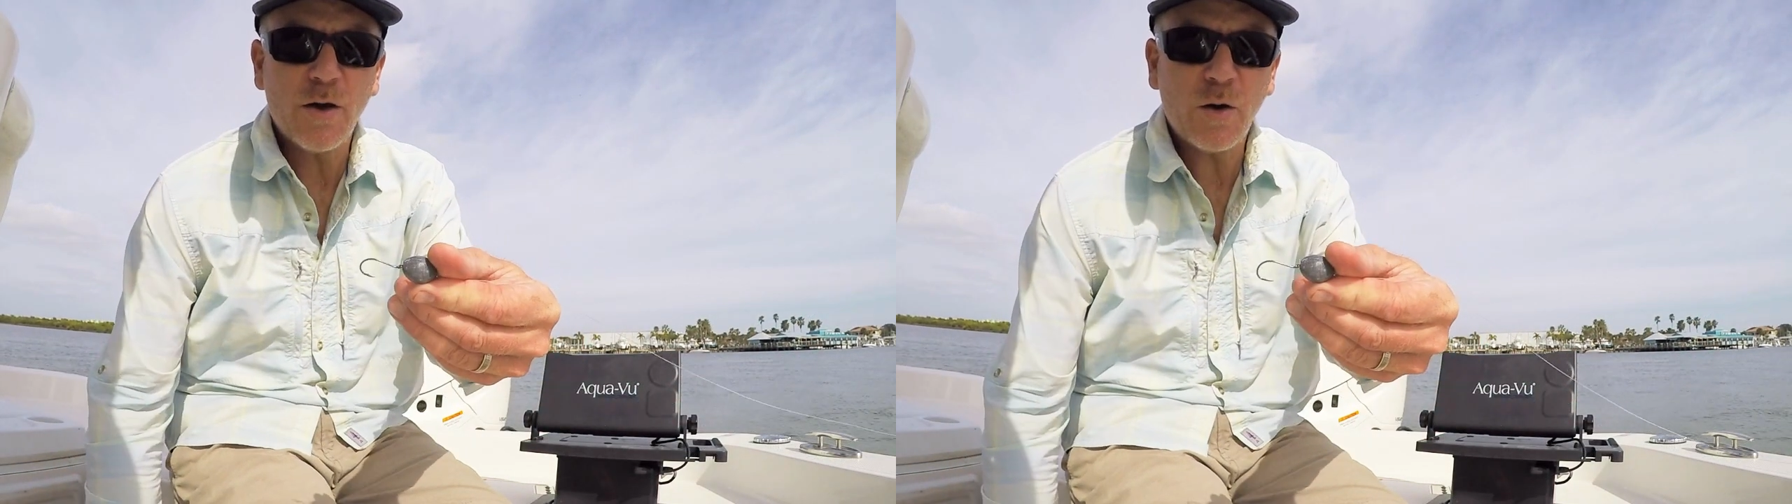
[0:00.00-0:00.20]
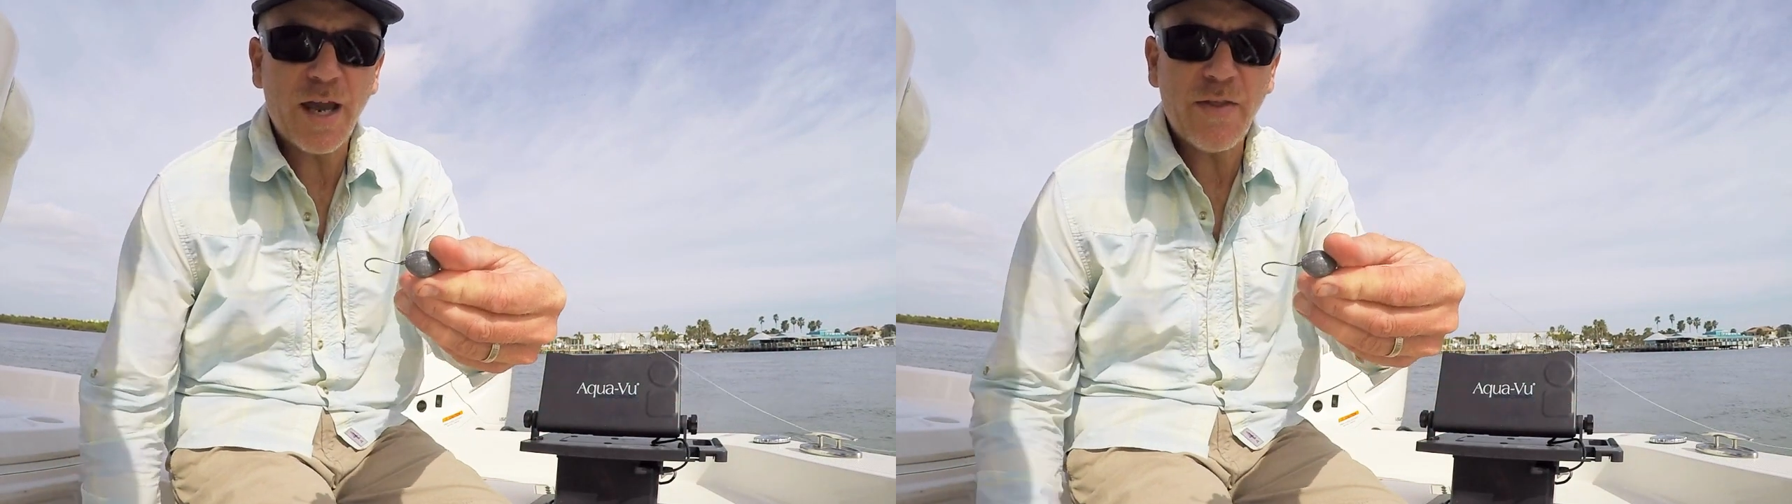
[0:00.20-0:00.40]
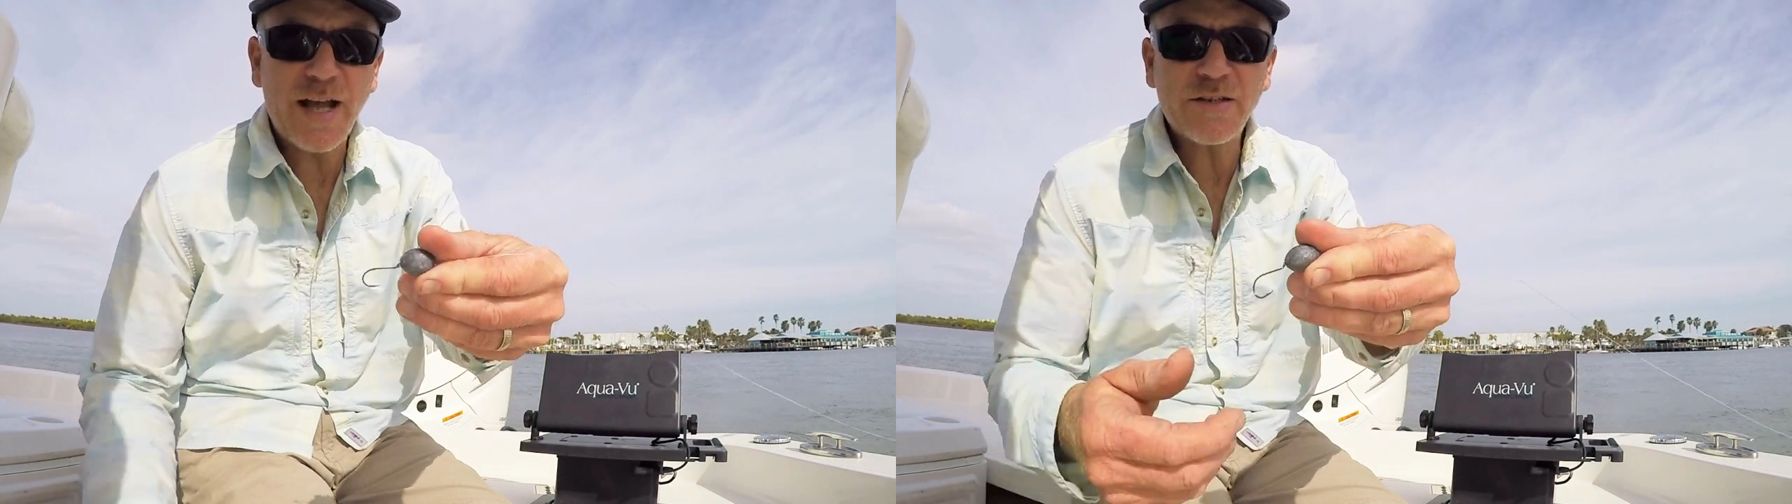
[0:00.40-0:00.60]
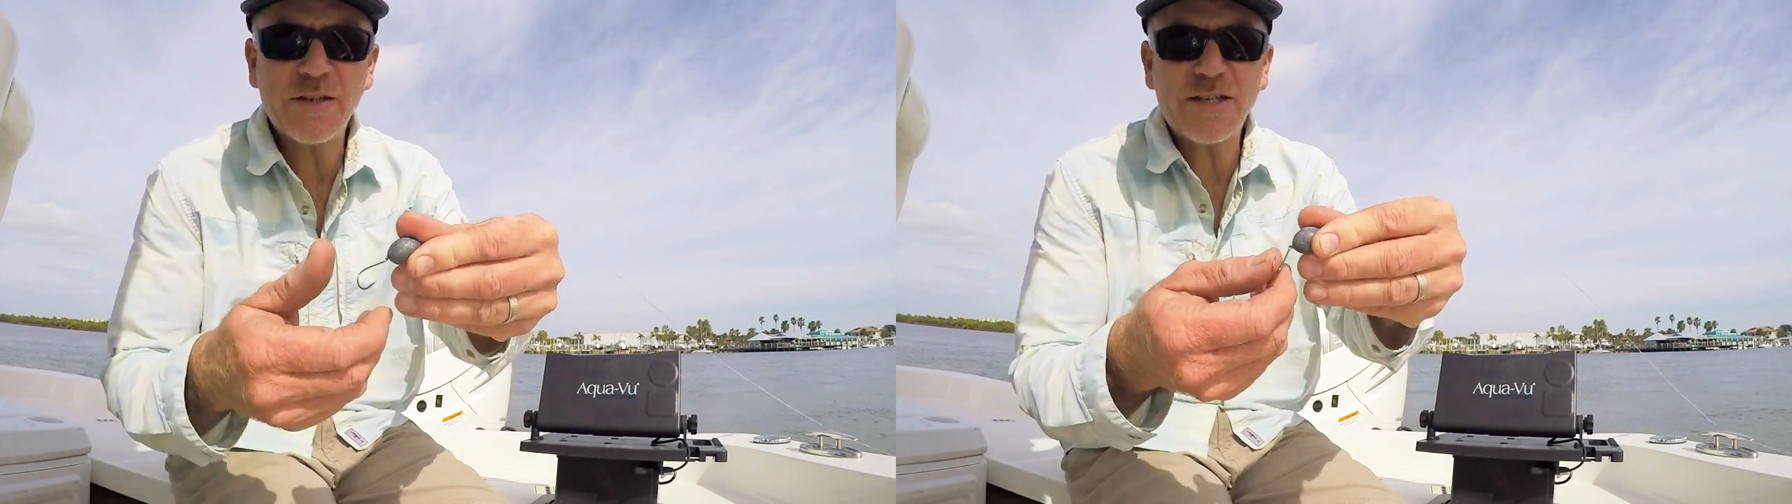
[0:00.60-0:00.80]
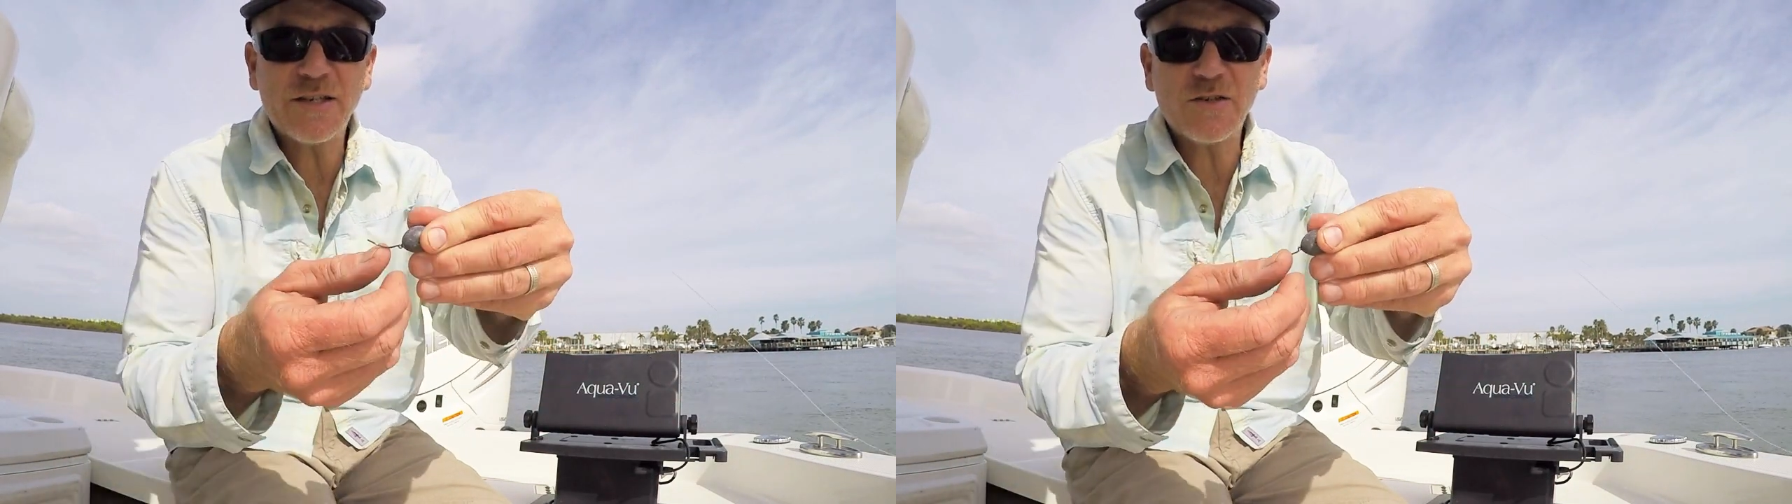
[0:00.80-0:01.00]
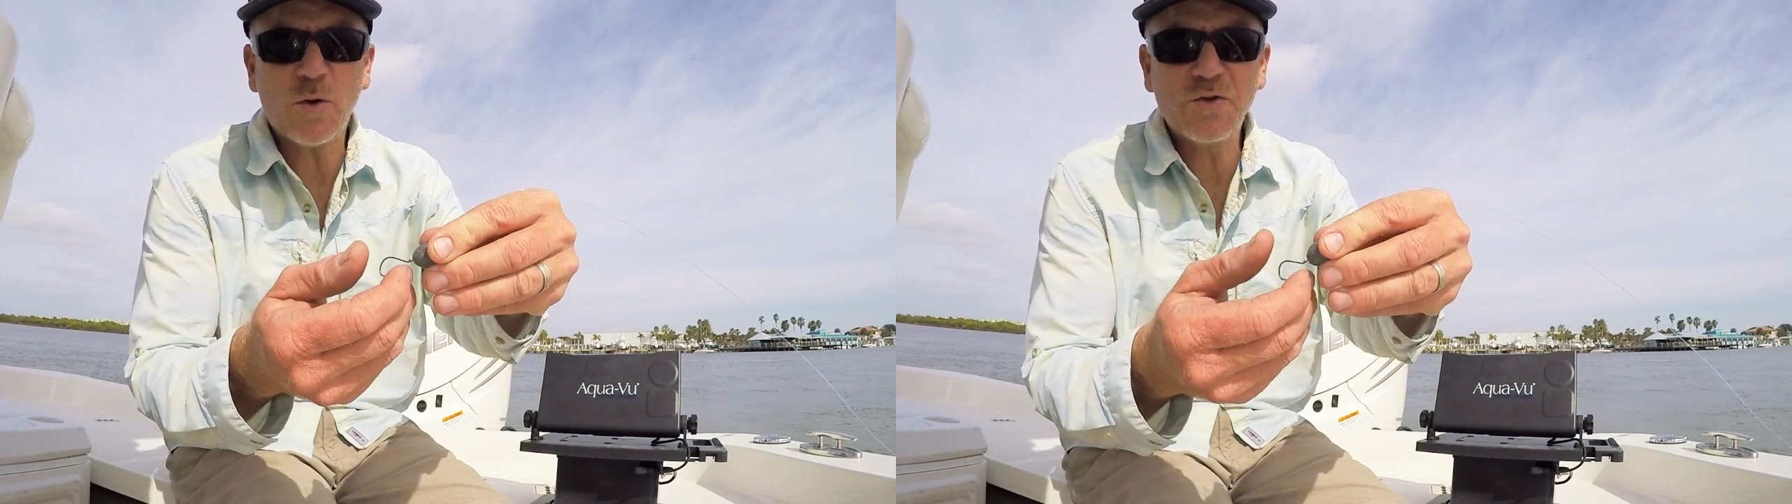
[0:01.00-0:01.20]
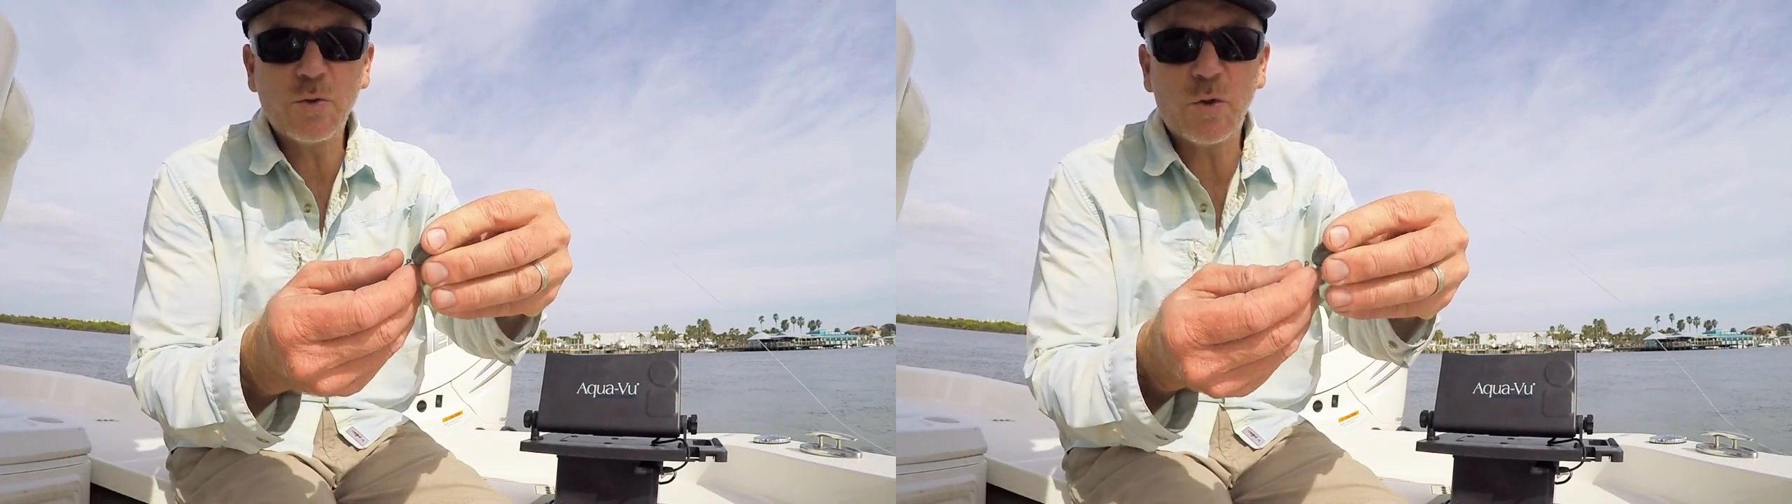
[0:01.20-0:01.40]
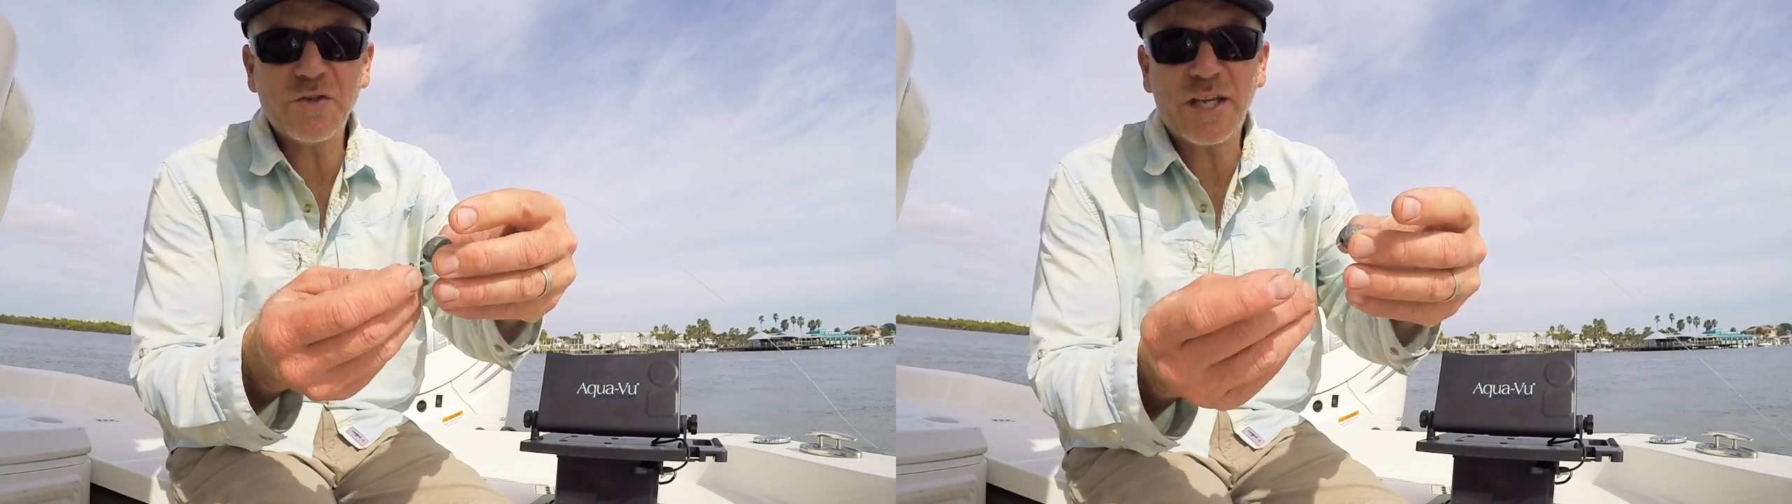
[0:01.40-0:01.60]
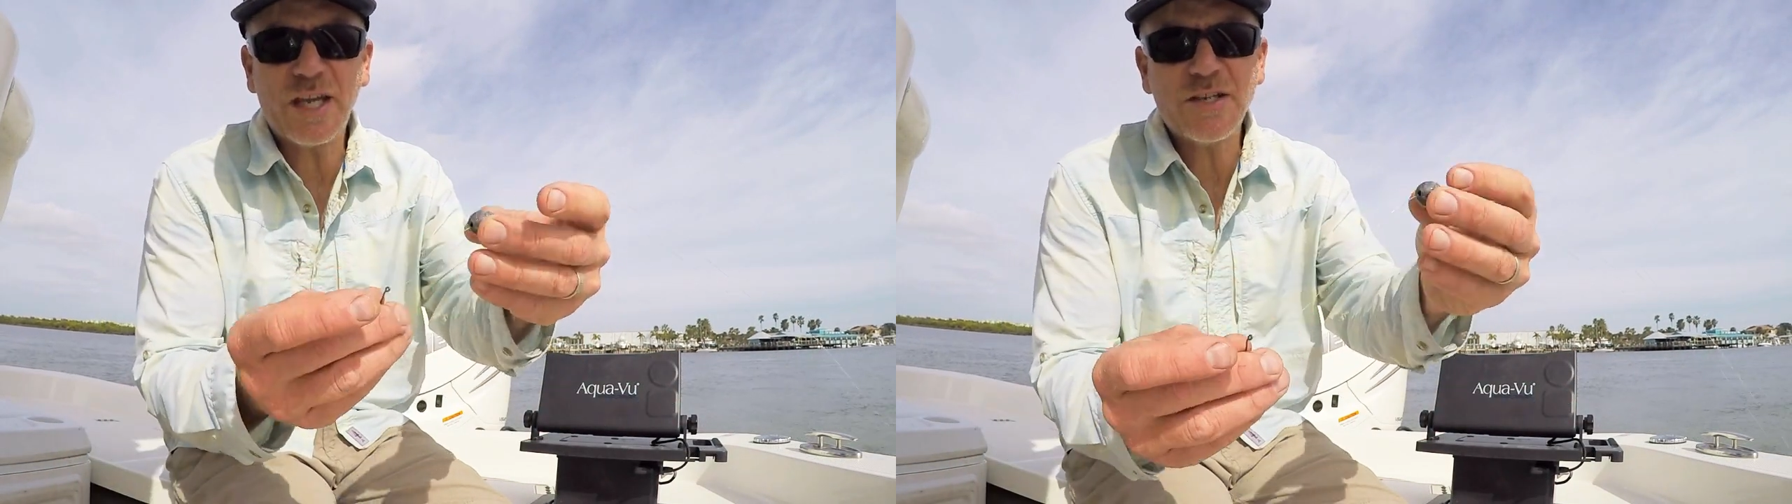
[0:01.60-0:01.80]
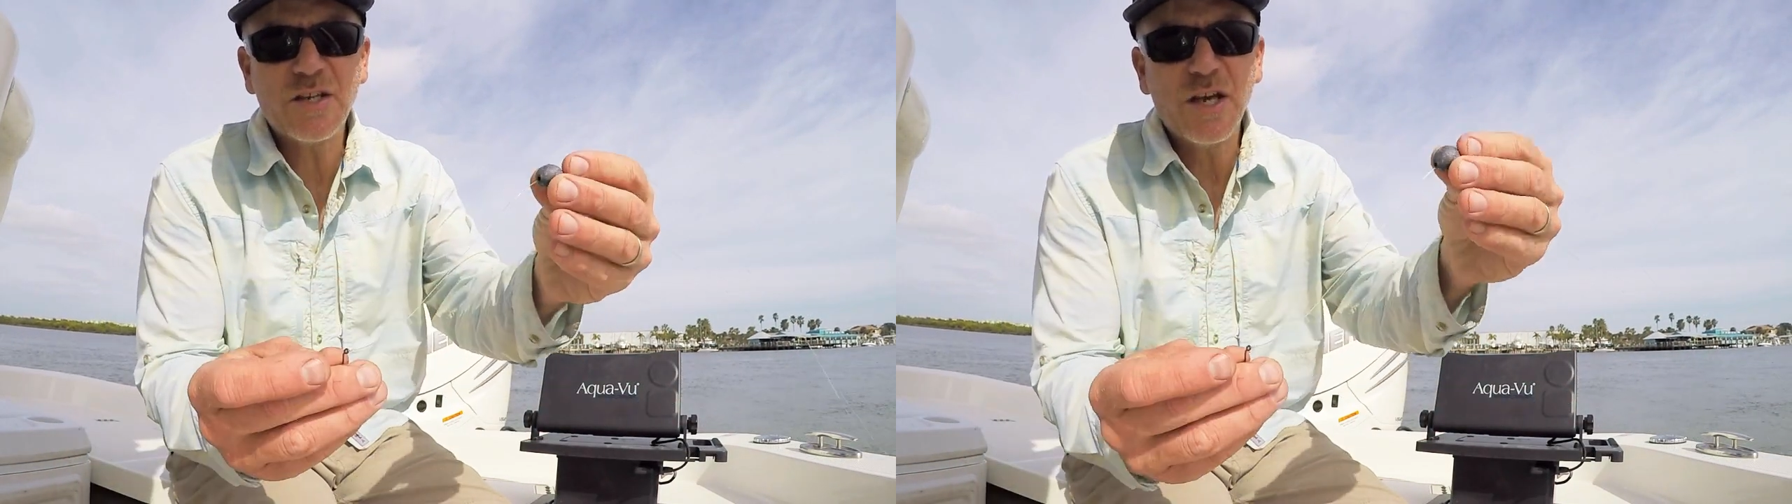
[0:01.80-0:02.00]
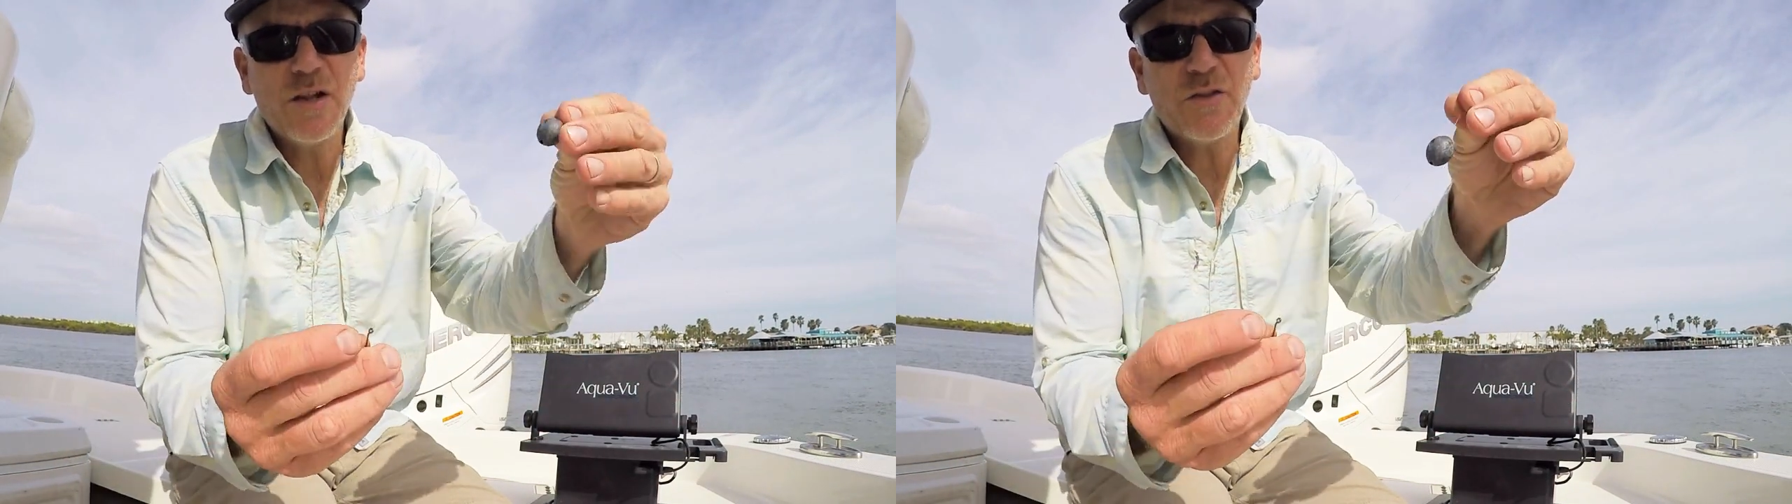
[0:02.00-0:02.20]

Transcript: Okay, that's as old school as it gets.